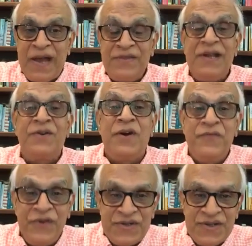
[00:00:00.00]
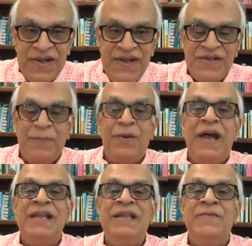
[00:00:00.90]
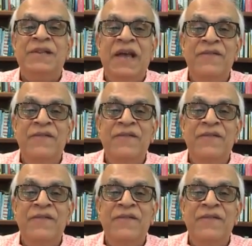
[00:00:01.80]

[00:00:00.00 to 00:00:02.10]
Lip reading: at that conference, supplying them with